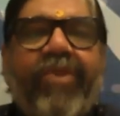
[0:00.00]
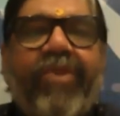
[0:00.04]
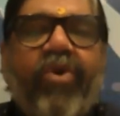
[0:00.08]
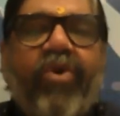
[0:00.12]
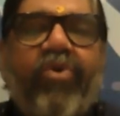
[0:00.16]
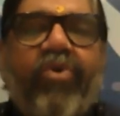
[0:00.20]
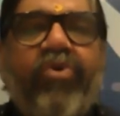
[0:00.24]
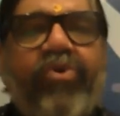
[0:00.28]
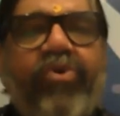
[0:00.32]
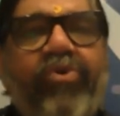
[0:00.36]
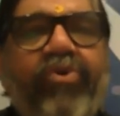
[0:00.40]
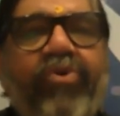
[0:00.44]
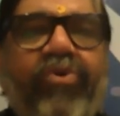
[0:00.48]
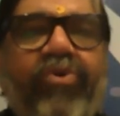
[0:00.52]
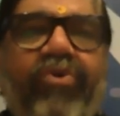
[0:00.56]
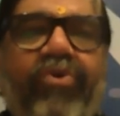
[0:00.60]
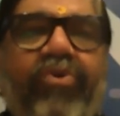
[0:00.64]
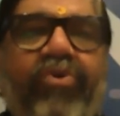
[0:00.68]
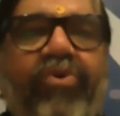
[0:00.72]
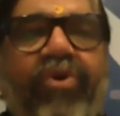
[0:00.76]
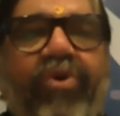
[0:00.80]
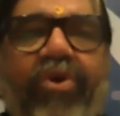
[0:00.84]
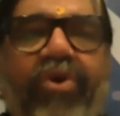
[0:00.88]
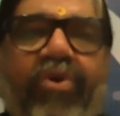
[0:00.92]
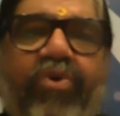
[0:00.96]

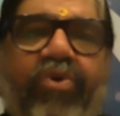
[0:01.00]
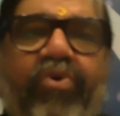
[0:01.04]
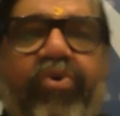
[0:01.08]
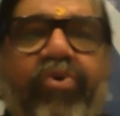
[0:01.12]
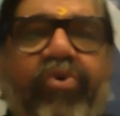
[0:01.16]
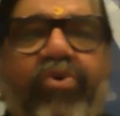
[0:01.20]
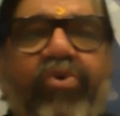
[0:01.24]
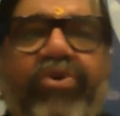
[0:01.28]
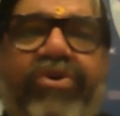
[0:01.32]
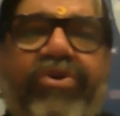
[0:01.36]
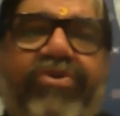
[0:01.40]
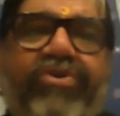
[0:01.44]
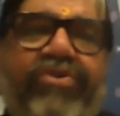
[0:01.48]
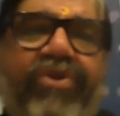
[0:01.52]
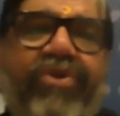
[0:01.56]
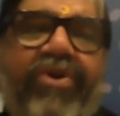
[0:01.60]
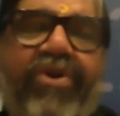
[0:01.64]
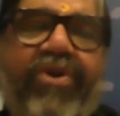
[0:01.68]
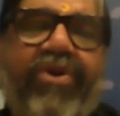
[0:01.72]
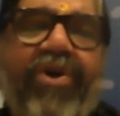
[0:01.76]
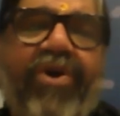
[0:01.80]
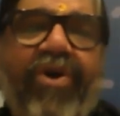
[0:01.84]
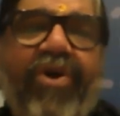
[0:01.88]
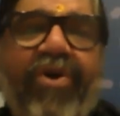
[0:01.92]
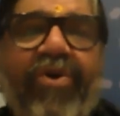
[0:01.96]
No. Guruji said,
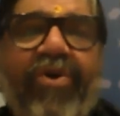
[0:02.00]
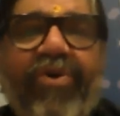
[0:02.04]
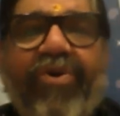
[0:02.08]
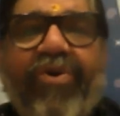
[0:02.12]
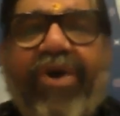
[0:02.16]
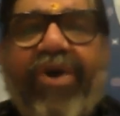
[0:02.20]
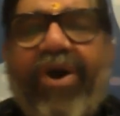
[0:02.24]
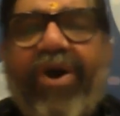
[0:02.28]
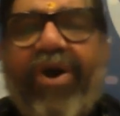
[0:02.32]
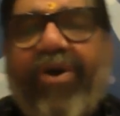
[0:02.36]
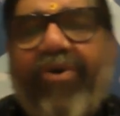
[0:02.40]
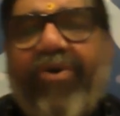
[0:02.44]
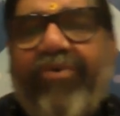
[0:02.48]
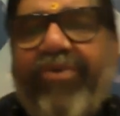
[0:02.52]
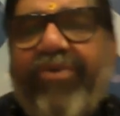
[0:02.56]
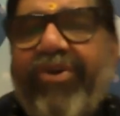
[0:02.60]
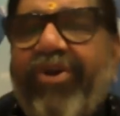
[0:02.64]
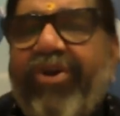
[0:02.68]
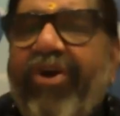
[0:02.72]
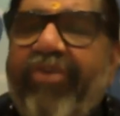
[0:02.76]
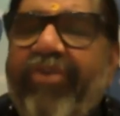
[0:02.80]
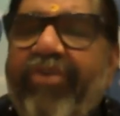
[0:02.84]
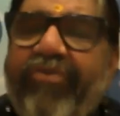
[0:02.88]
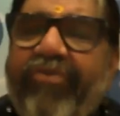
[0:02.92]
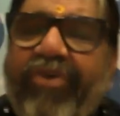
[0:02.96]
how he
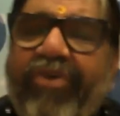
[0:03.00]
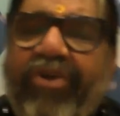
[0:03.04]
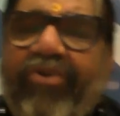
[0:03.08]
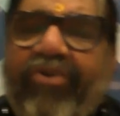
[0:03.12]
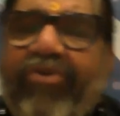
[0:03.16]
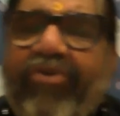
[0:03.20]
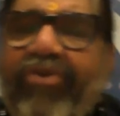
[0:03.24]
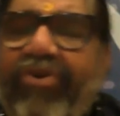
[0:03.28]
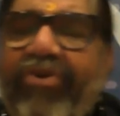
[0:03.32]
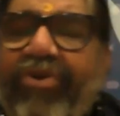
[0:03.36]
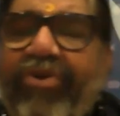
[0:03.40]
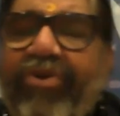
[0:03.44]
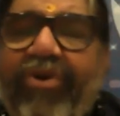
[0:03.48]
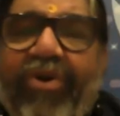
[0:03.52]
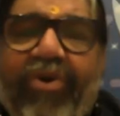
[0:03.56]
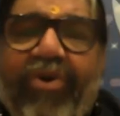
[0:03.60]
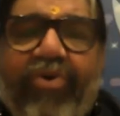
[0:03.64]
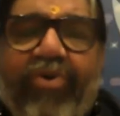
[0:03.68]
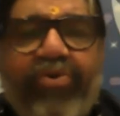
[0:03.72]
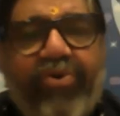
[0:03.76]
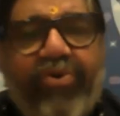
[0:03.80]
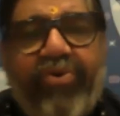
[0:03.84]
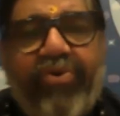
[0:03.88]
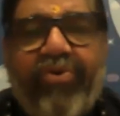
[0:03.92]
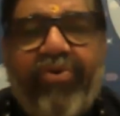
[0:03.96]
not feel good?
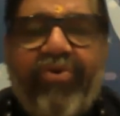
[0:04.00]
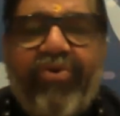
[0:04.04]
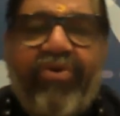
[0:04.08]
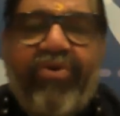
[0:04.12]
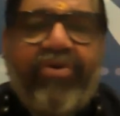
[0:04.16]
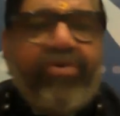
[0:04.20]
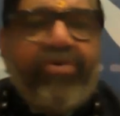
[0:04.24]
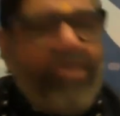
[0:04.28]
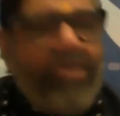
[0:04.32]
No.